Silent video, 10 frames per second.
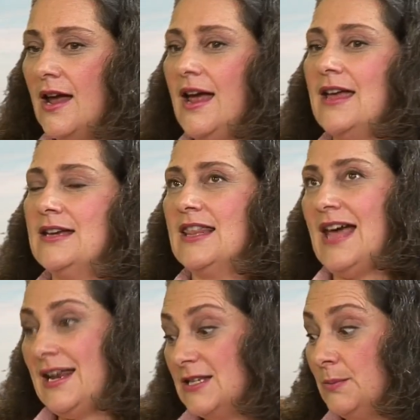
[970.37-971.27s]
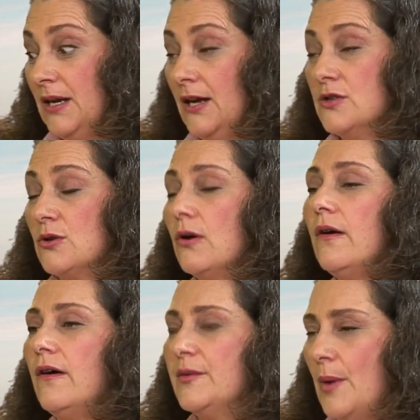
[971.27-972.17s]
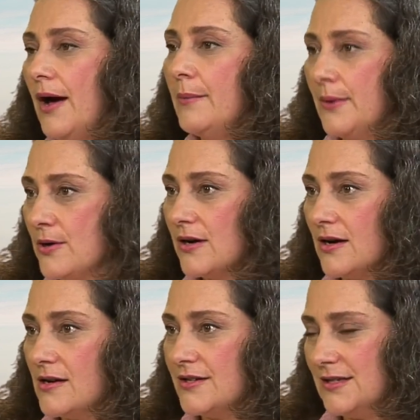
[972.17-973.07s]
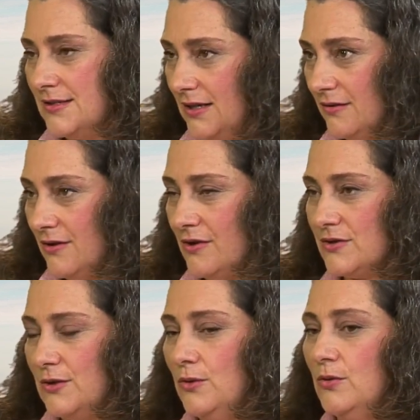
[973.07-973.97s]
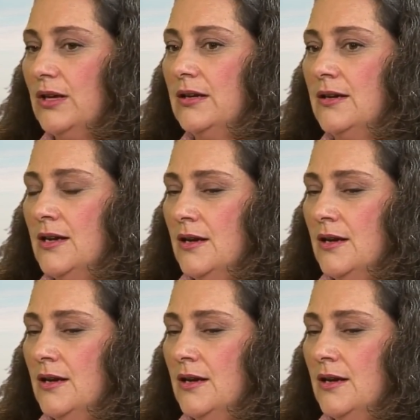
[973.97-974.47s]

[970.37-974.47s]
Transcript: and that is being controlled by brokers and dealers who can